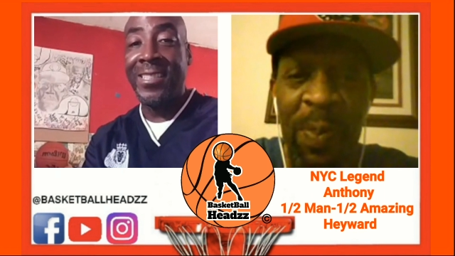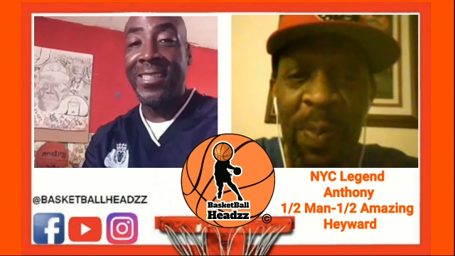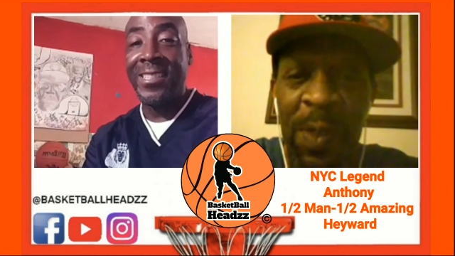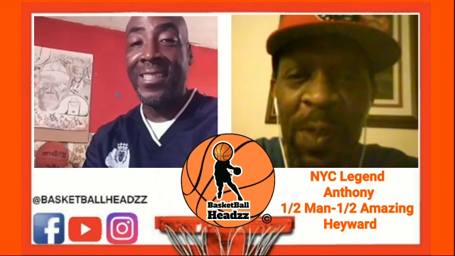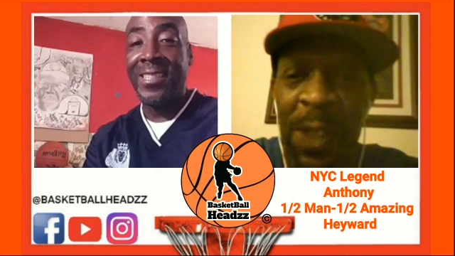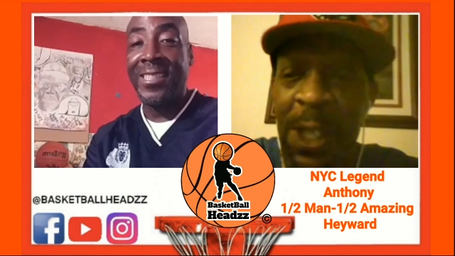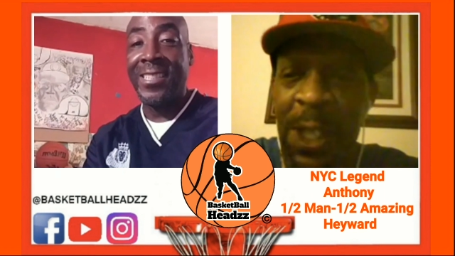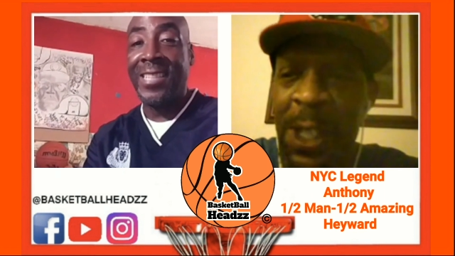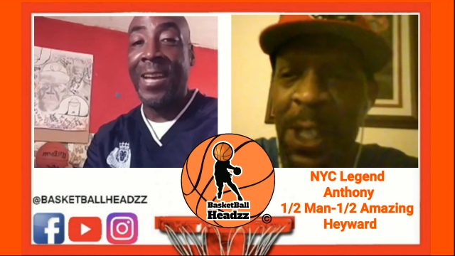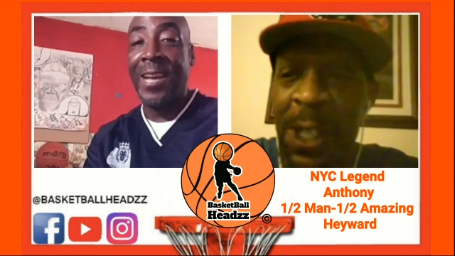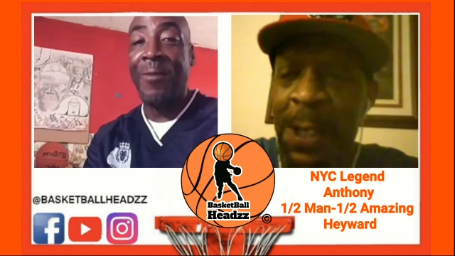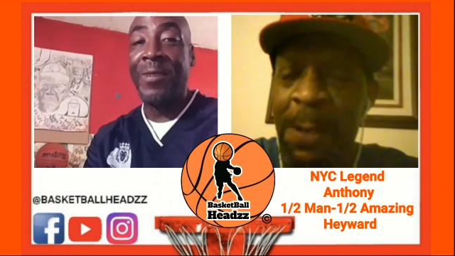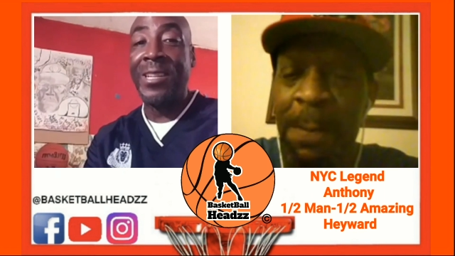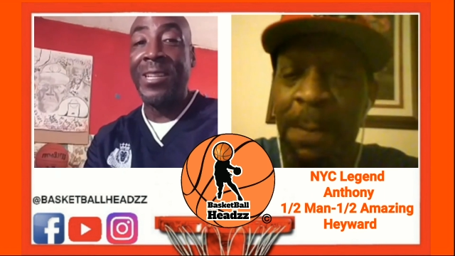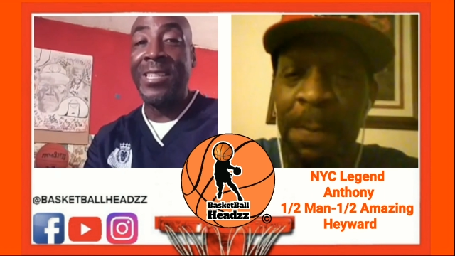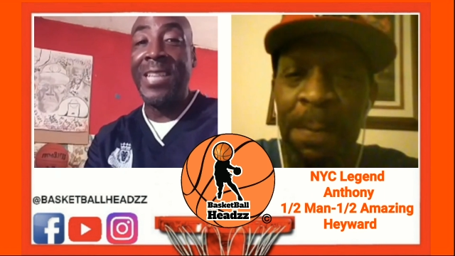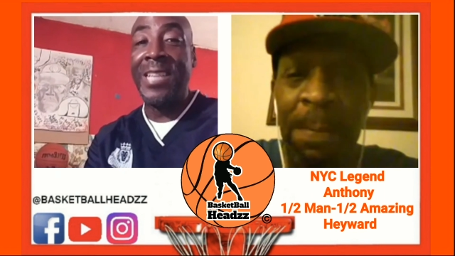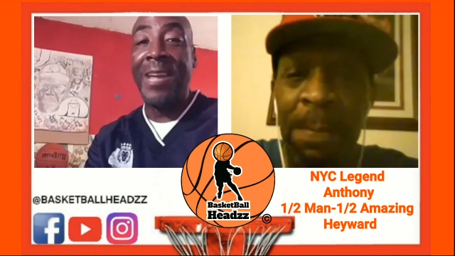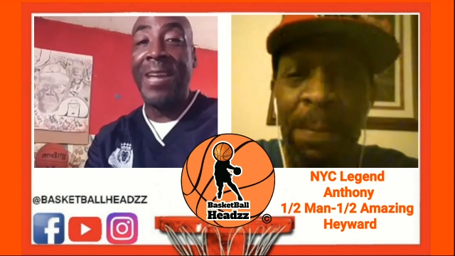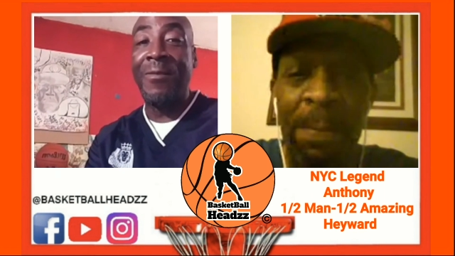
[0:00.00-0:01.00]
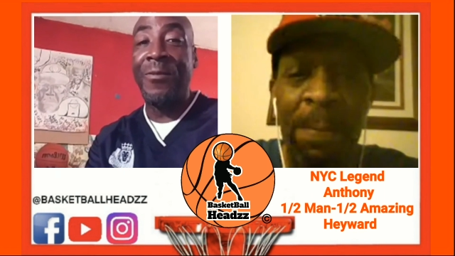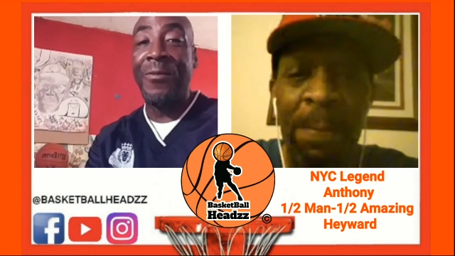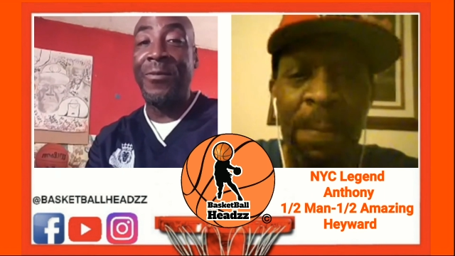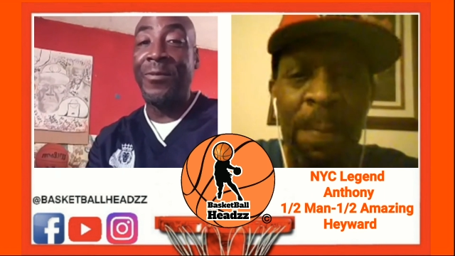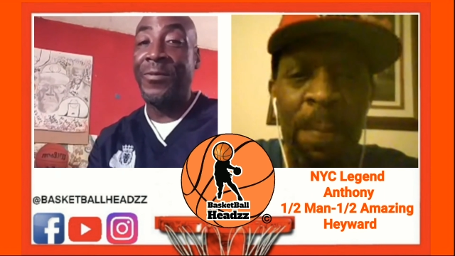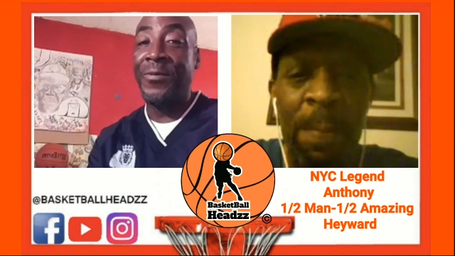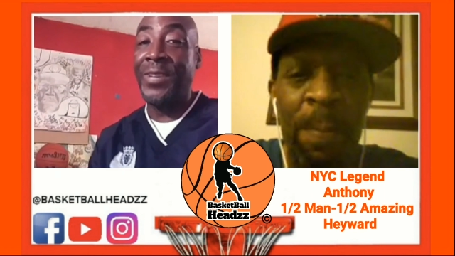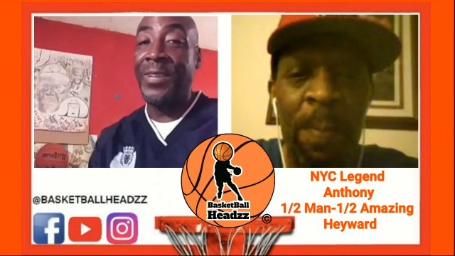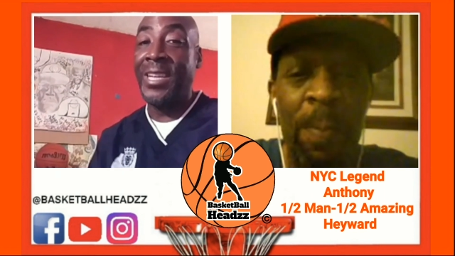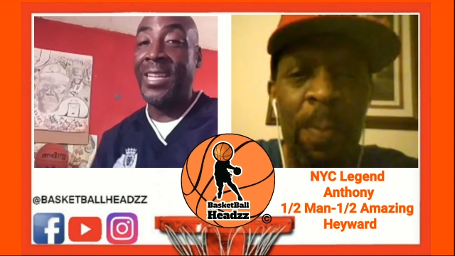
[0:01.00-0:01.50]
Speaker 1: Because I would have never
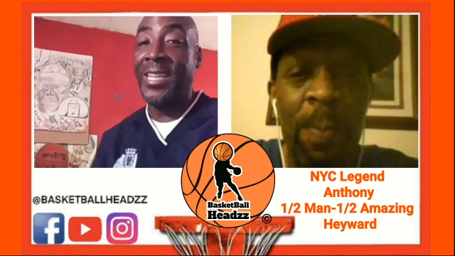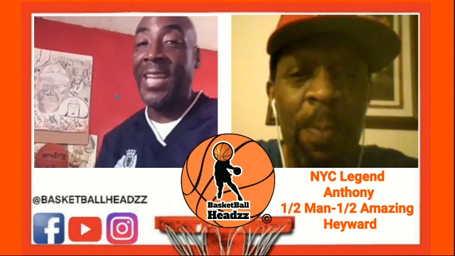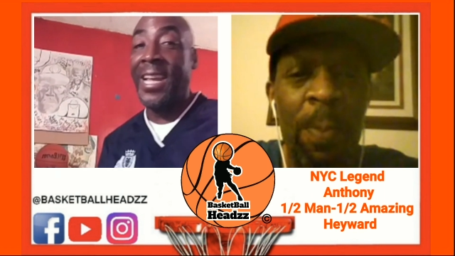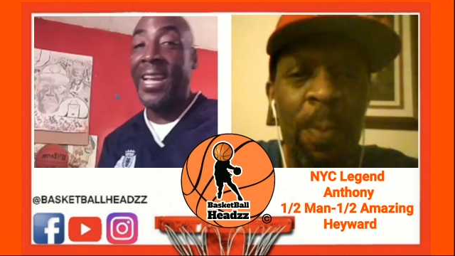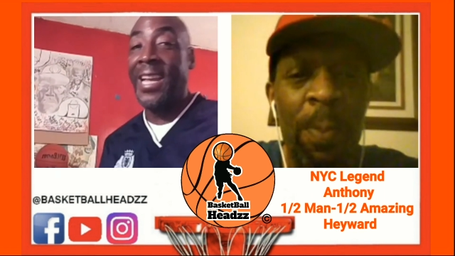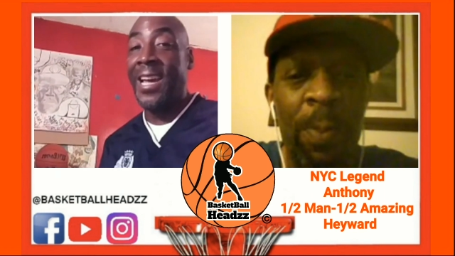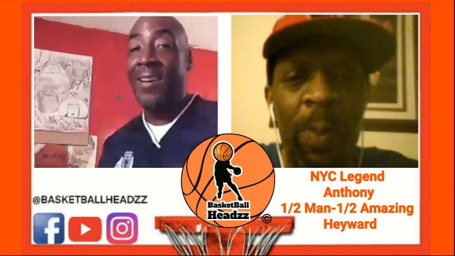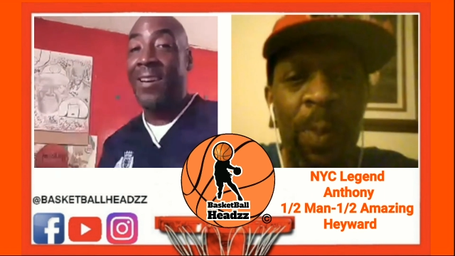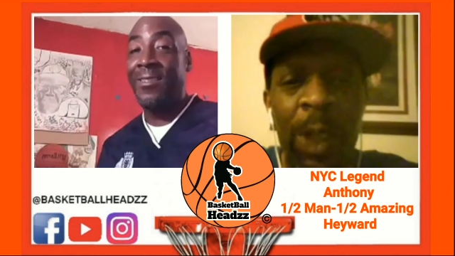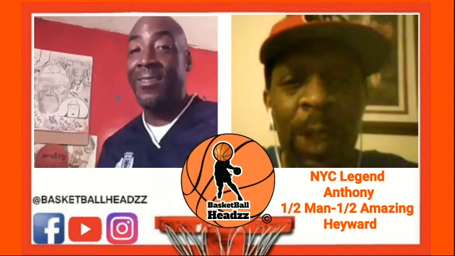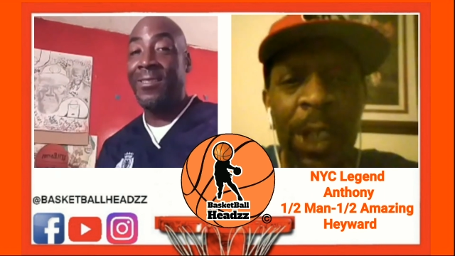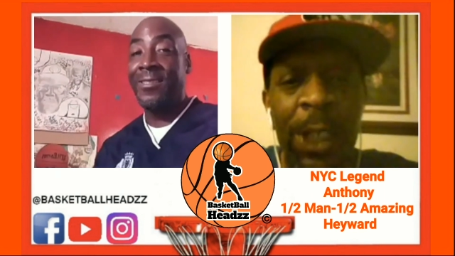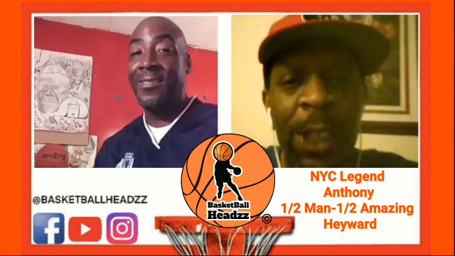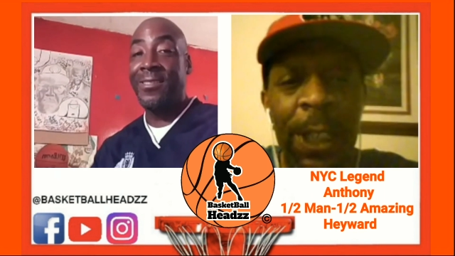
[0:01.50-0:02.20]
figured that out.